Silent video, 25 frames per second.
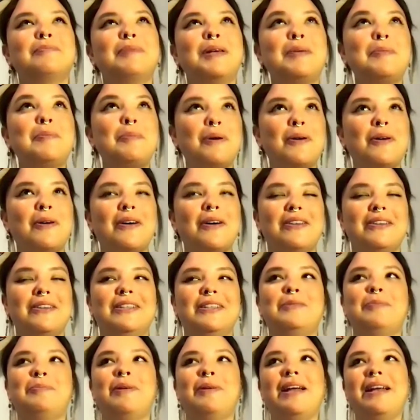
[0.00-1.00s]
people on
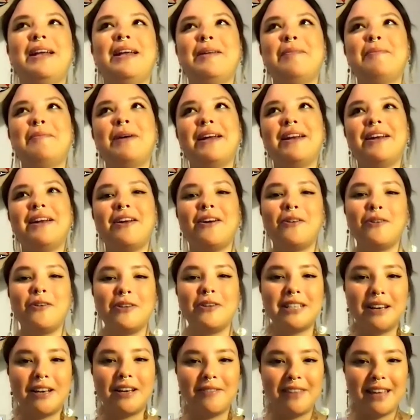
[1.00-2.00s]
this planet might not
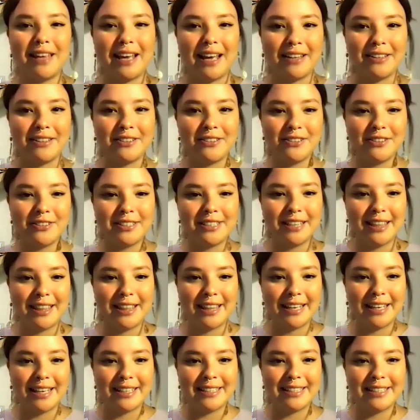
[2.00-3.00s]
always have the answers to
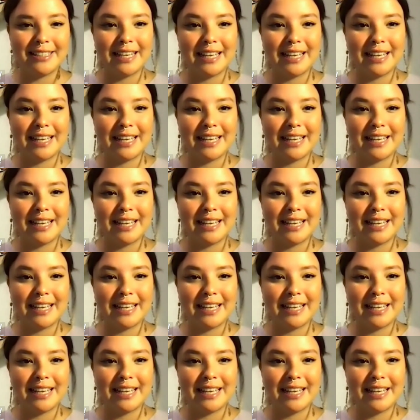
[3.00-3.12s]
things,